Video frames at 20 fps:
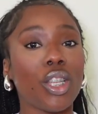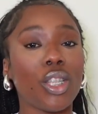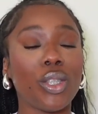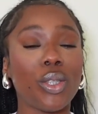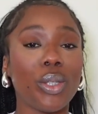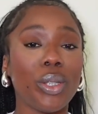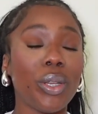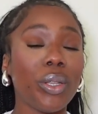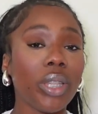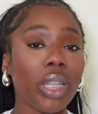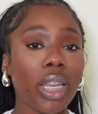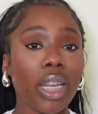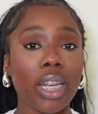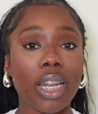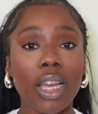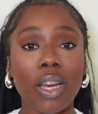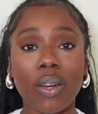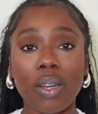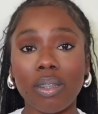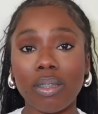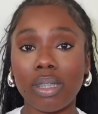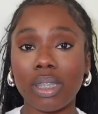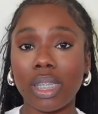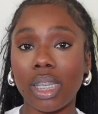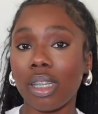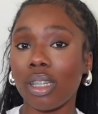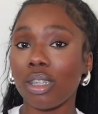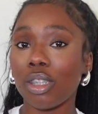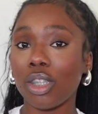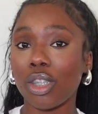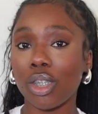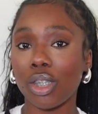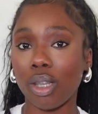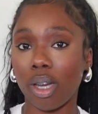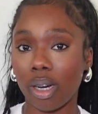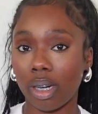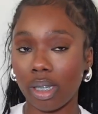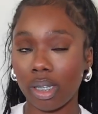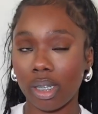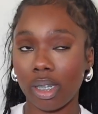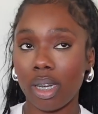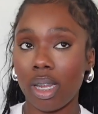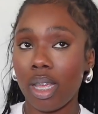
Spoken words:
do you need an LLC to start?